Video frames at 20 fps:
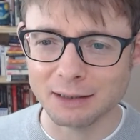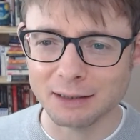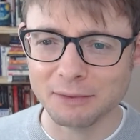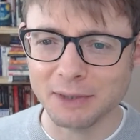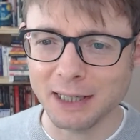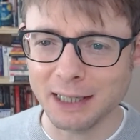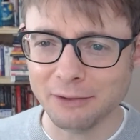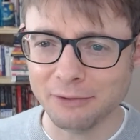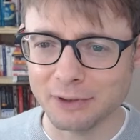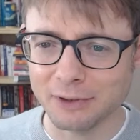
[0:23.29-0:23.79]
I'm
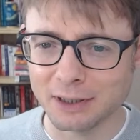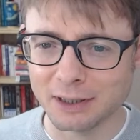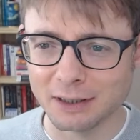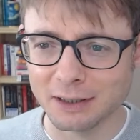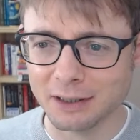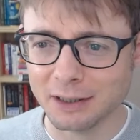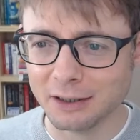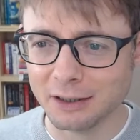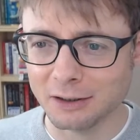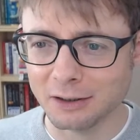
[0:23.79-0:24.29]
having a
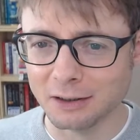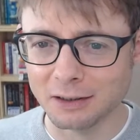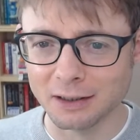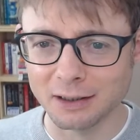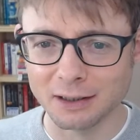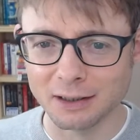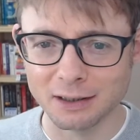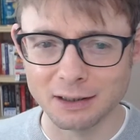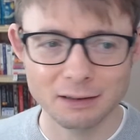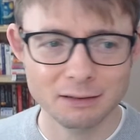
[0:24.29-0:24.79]

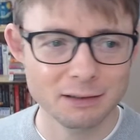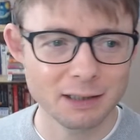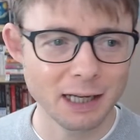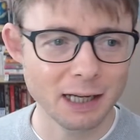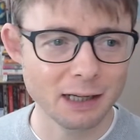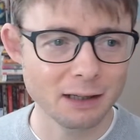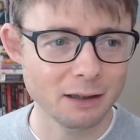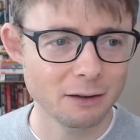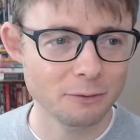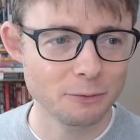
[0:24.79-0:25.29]
little
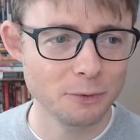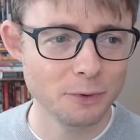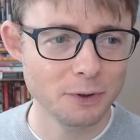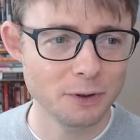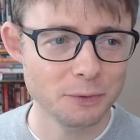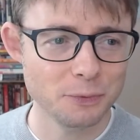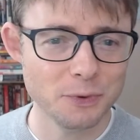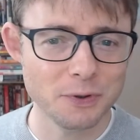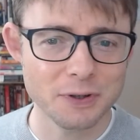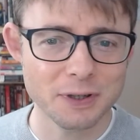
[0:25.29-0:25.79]
technical.